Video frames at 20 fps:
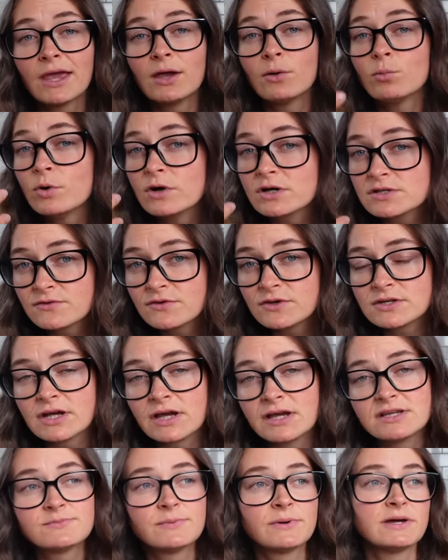It works for your
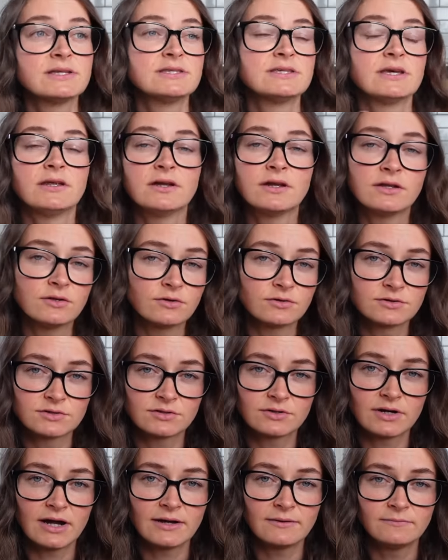taste buds and it looks
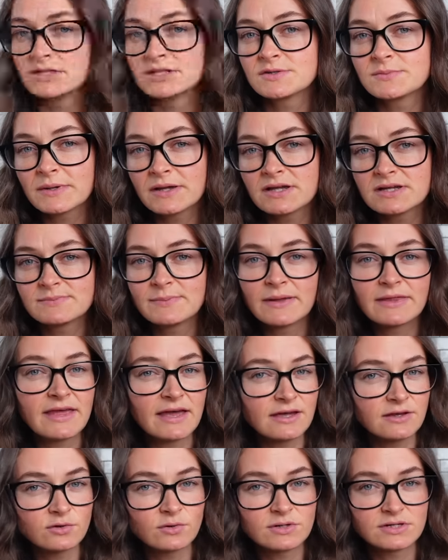great. Just because
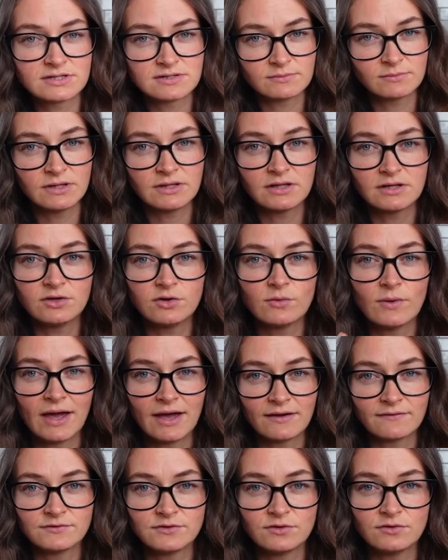they do it doesn't mean that you
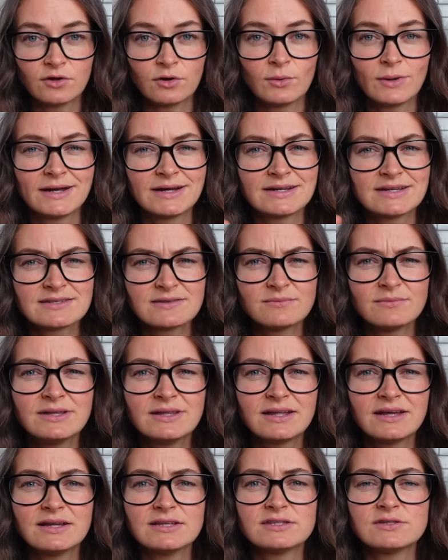have to though and it doesn't
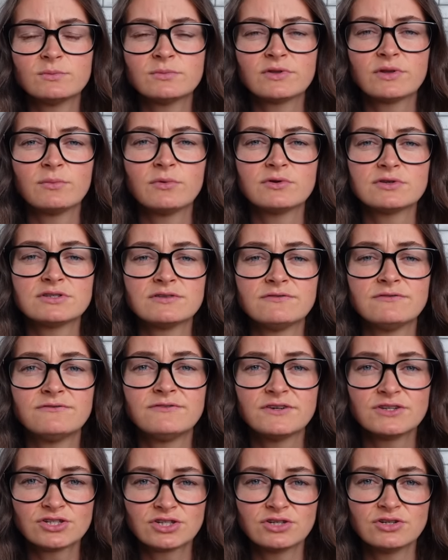mean that it's the most
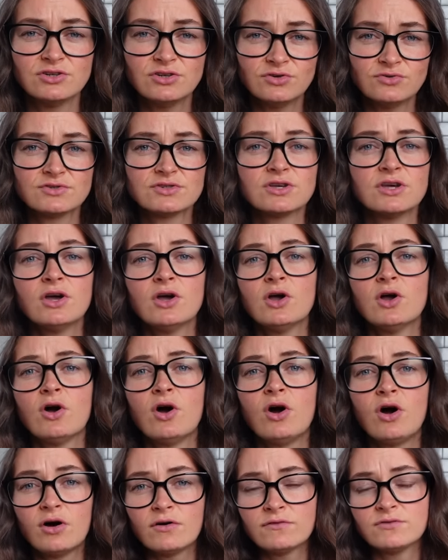efficient use
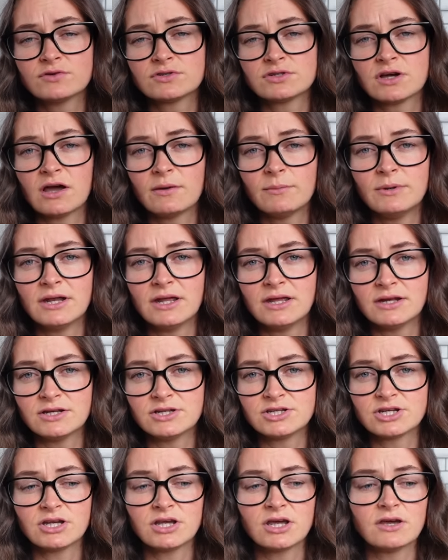of your time and
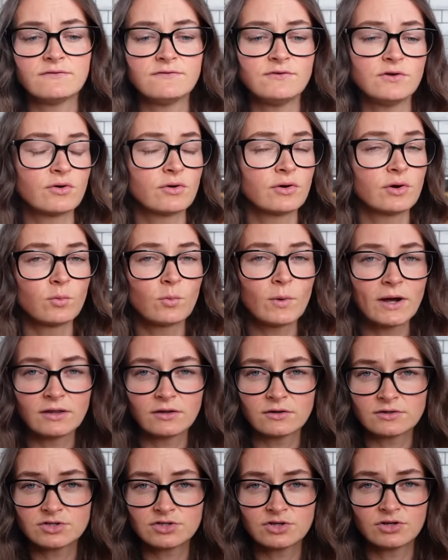energy if you're on a weight loss